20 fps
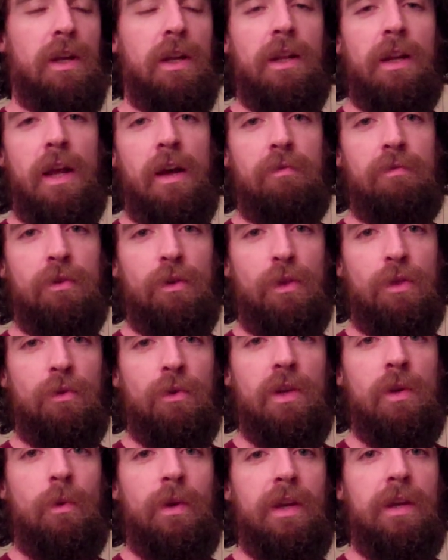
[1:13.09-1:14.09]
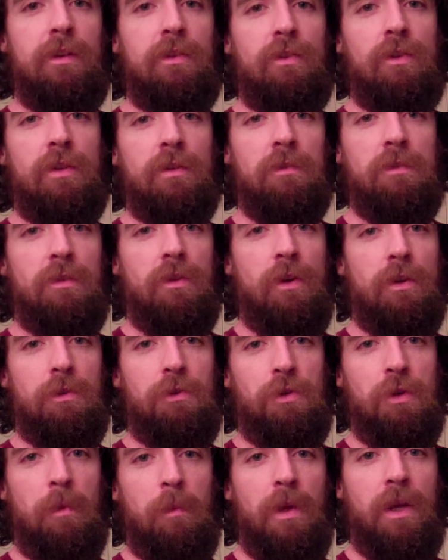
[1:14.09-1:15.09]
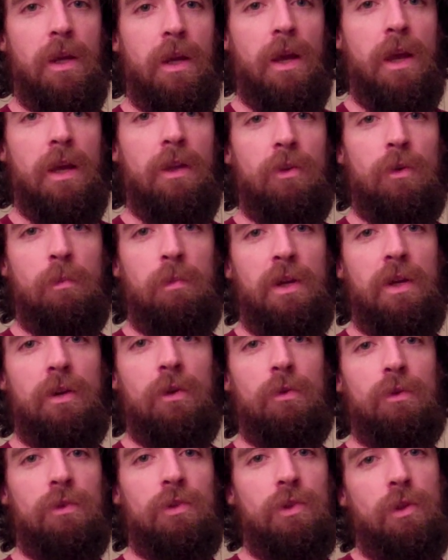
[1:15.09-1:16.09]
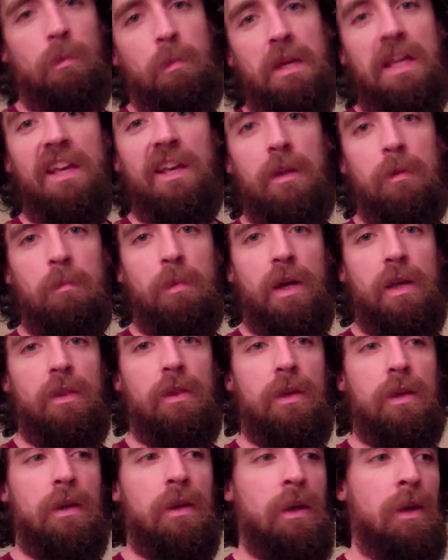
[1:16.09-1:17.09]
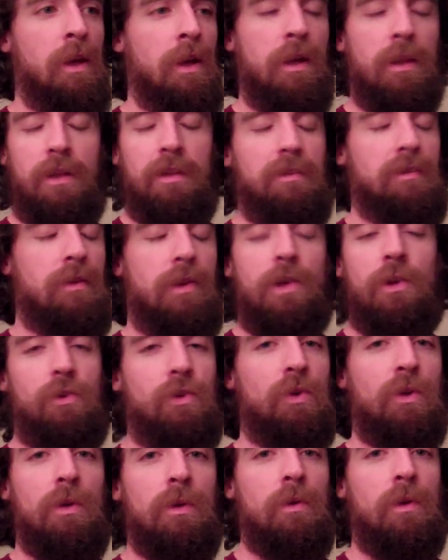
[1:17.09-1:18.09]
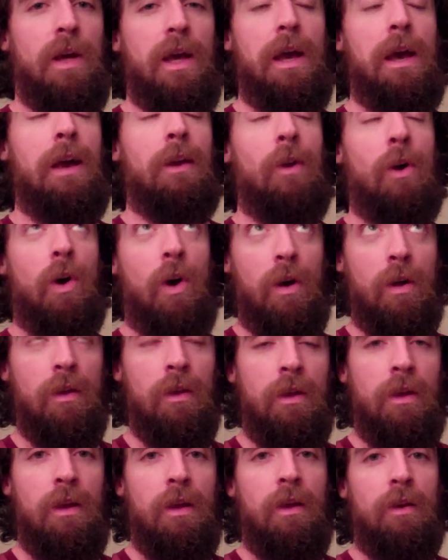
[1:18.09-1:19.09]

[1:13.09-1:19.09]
and then after 3 weeks you can start trimming, and your beard should be in by then. That's not true at all.